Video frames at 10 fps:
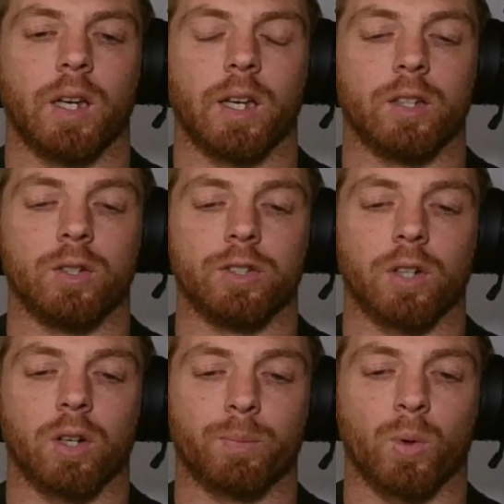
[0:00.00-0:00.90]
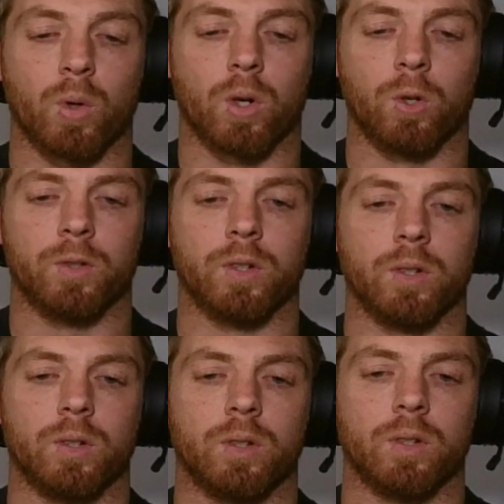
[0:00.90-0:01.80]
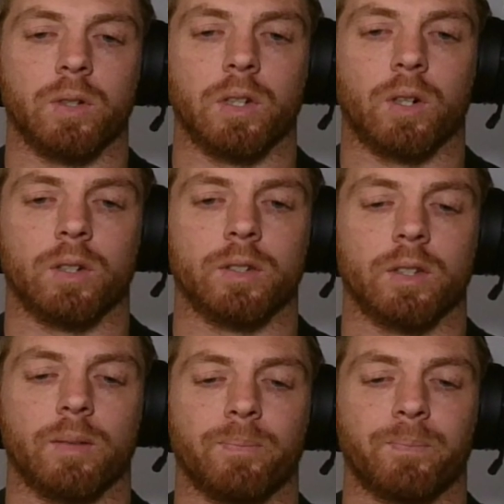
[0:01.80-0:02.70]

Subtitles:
It uses a lot more gold to enhance them.